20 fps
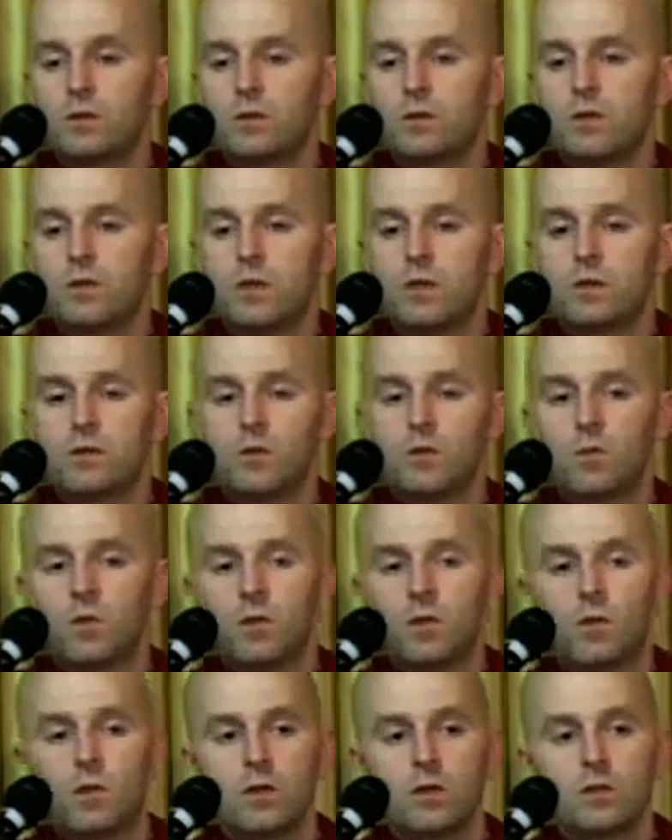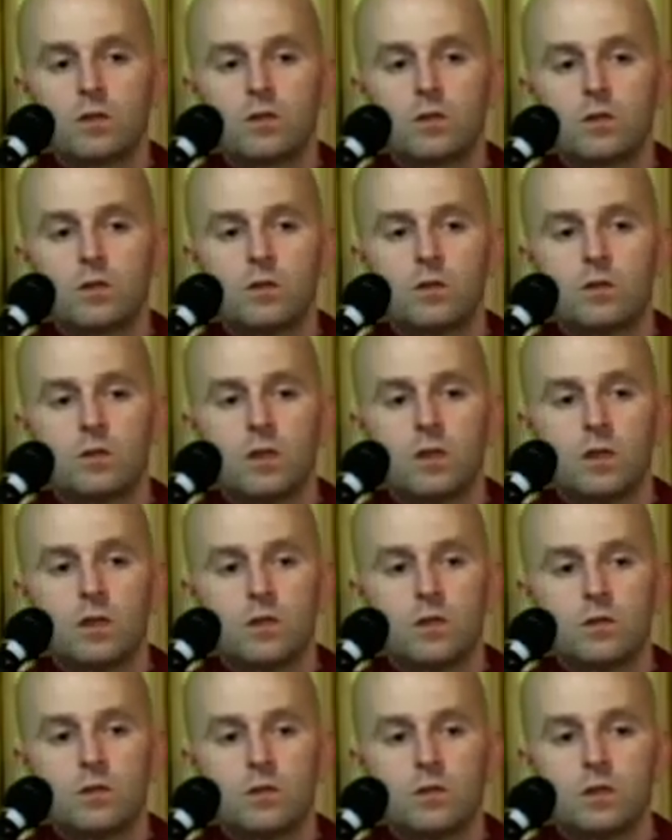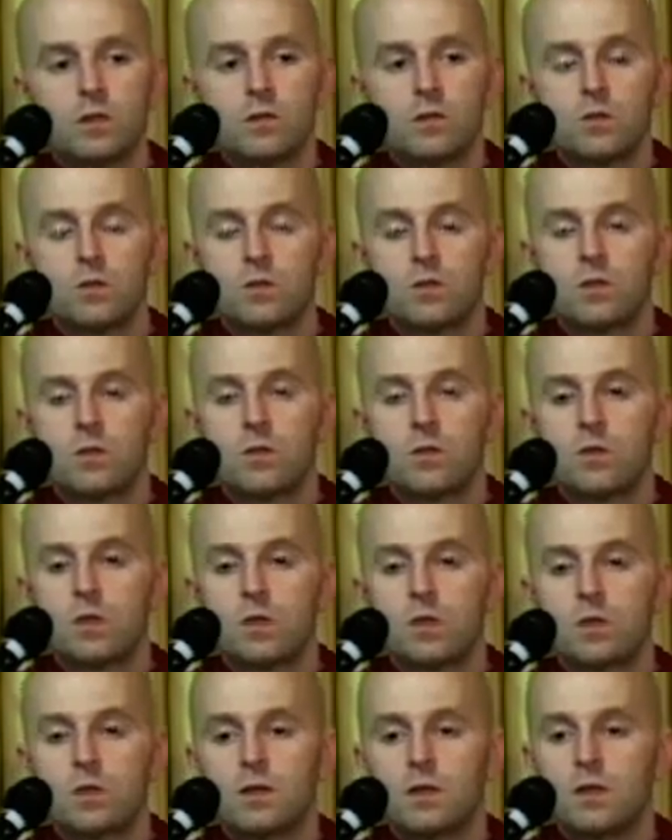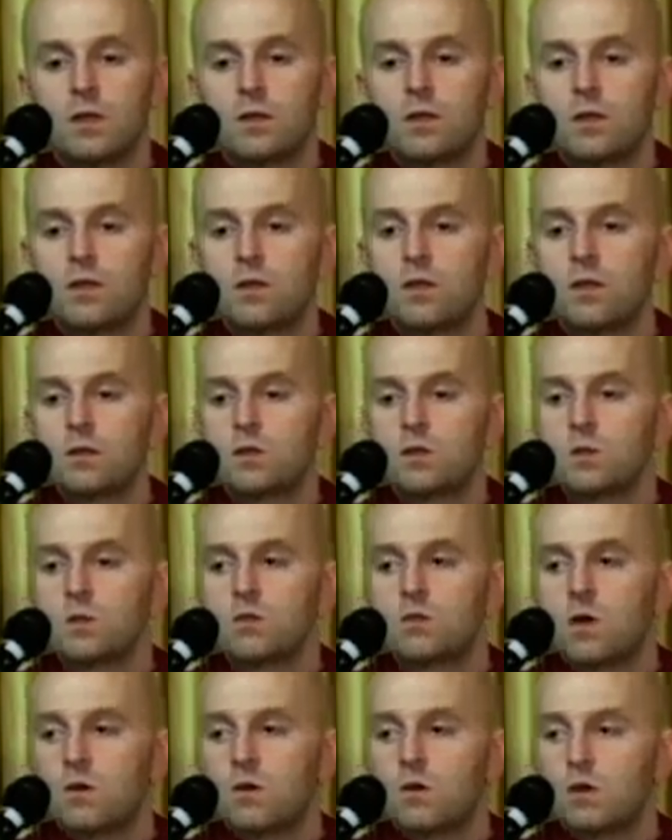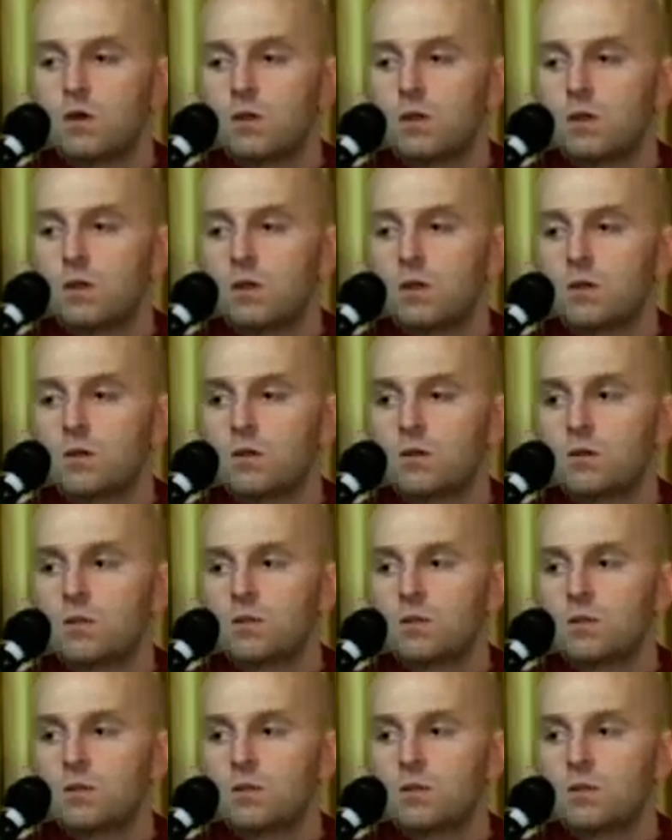the things that we're going to do, the things that we're doing, the things that we've already done.